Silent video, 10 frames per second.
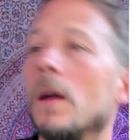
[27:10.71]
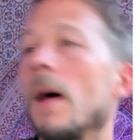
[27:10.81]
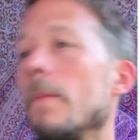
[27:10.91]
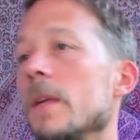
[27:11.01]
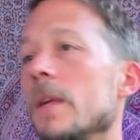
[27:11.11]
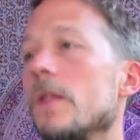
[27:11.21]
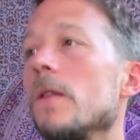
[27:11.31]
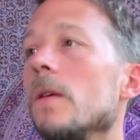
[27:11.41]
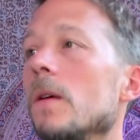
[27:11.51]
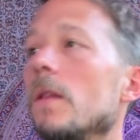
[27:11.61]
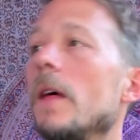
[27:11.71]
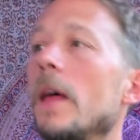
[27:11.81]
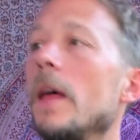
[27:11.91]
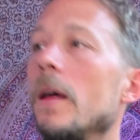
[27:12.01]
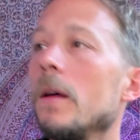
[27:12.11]
I'll meet you
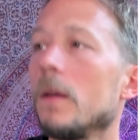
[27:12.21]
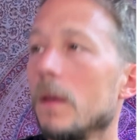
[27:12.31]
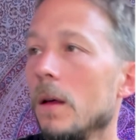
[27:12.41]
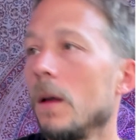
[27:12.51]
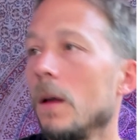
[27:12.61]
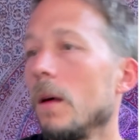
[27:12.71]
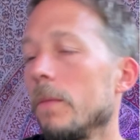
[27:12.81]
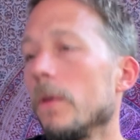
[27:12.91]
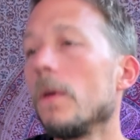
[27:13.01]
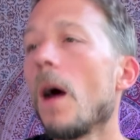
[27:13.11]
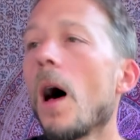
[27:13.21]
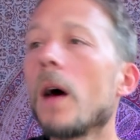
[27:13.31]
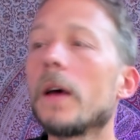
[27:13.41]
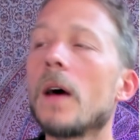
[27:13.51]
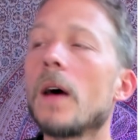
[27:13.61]
there for
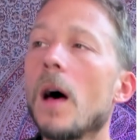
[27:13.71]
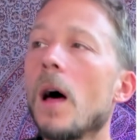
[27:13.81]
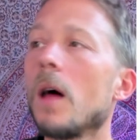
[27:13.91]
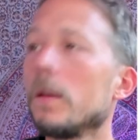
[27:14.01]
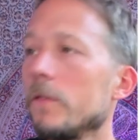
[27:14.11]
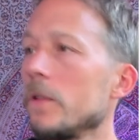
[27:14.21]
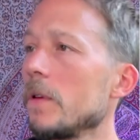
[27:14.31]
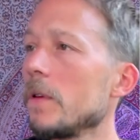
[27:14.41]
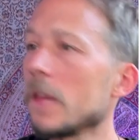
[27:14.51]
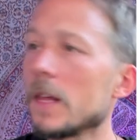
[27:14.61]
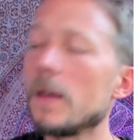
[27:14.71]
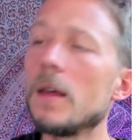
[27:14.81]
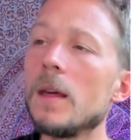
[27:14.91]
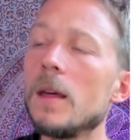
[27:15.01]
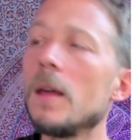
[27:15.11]
our conversation.